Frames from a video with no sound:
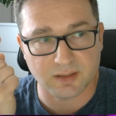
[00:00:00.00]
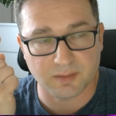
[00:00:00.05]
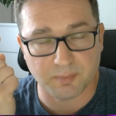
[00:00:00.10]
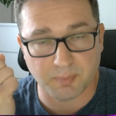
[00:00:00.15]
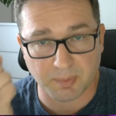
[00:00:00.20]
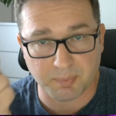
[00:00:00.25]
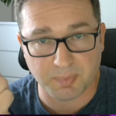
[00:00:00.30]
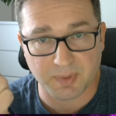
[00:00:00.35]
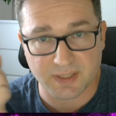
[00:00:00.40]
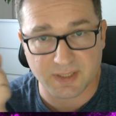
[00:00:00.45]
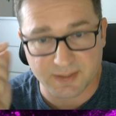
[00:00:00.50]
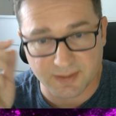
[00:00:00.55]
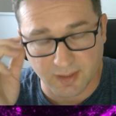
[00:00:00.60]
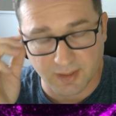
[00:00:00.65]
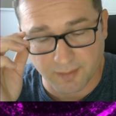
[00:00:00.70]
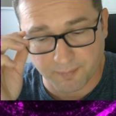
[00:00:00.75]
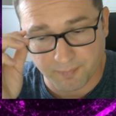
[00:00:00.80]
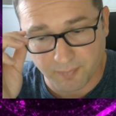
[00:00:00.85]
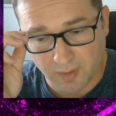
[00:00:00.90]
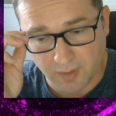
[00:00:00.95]

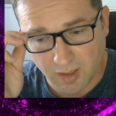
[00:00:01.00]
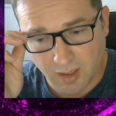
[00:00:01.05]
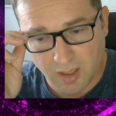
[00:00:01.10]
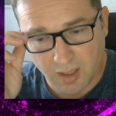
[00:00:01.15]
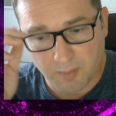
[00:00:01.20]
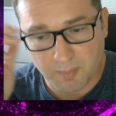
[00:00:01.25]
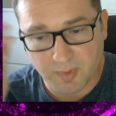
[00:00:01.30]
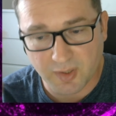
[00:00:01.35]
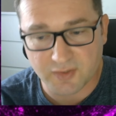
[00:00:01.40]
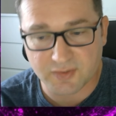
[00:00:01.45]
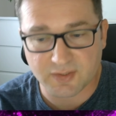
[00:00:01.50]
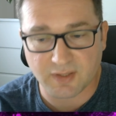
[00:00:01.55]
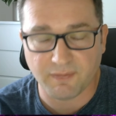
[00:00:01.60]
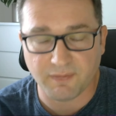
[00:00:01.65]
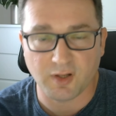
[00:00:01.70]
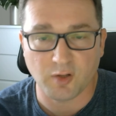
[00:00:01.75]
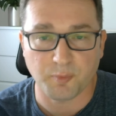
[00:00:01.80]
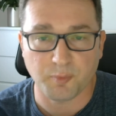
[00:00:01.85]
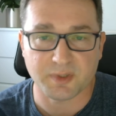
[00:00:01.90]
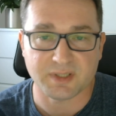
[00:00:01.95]
PC, because
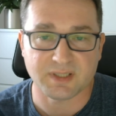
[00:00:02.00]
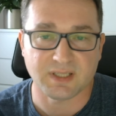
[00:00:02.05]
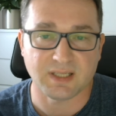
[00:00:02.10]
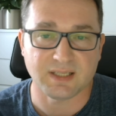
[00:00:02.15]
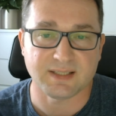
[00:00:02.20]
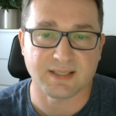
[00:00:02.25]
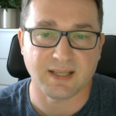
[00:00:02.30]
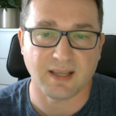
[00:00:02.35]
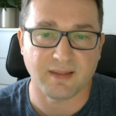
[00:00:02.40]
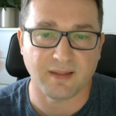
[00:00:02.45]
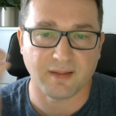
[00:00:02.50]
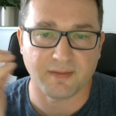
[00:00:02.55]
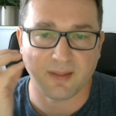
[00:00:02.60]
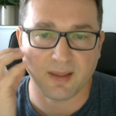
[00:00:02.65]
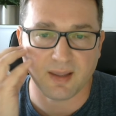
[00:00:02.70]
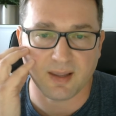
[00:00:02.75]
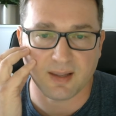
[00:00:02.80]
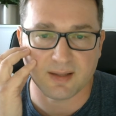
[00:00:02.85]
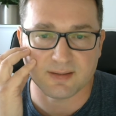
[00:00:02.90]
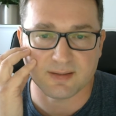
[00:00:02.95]
developers did say that
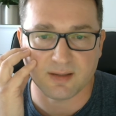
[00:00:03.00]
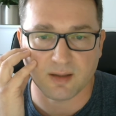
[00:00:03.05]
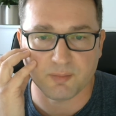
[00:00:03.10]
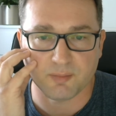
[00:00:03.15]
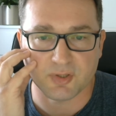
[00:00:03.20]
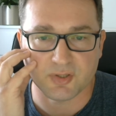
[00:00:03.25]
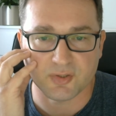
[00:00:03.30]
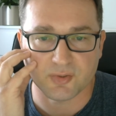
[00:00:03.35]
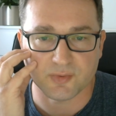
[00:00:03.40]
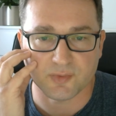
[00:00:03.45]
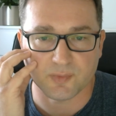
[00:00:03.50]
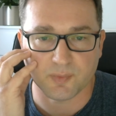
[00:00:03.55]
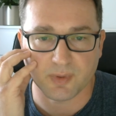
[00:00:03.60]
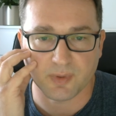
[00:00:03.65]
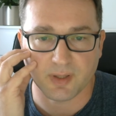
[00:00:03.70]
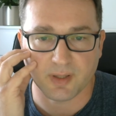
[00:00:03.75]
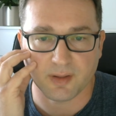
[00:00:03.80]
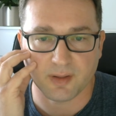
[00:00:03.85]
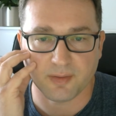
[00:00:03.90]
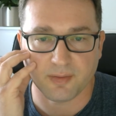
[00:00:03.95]
they had some issues
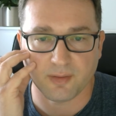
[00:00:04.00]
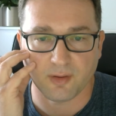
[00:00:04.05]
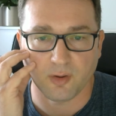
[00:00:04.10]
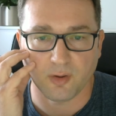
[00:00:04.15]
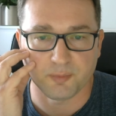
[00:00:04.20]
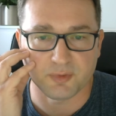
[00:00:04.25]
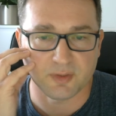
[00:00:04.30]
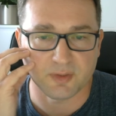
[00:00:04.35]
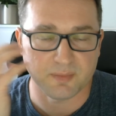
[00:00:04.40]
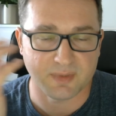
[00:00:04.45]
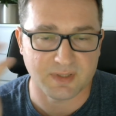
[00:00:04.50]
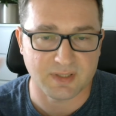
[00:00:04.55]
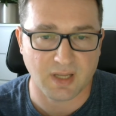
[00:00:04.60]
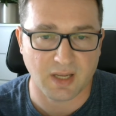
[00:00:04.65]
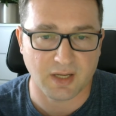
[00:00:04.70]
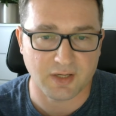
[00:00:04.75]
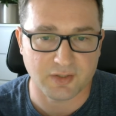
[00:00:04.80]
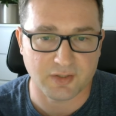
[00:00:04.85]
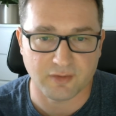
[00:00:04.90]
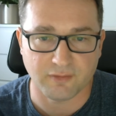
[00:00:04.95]
with
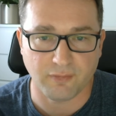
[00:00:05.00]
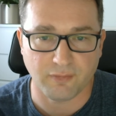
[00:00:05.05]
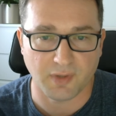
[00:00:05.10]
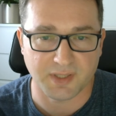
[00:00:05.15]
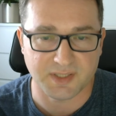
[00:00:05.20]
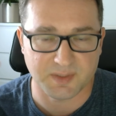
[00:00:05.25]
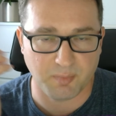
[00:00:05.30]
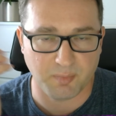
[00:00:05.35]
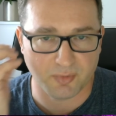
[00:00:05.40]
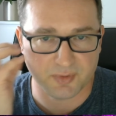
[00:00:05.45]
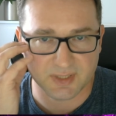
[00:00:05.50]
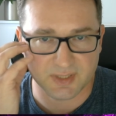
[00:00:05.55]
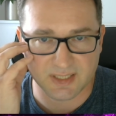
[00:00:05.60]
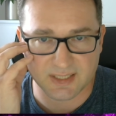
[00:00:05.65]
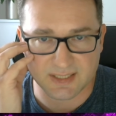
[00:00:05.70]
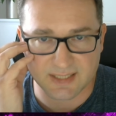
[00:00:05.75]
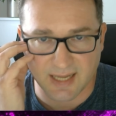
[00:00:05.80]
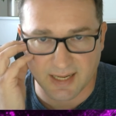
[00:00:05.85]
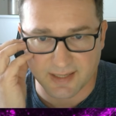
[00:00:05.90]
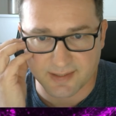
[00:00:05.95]
optimization for Xbox
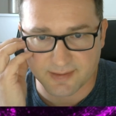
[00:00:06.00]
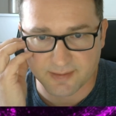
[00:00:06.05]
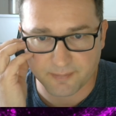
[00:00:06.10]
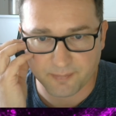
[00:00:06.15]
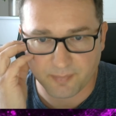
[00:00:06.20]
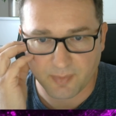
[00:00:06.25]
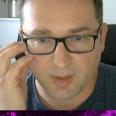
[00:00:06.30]
Series S,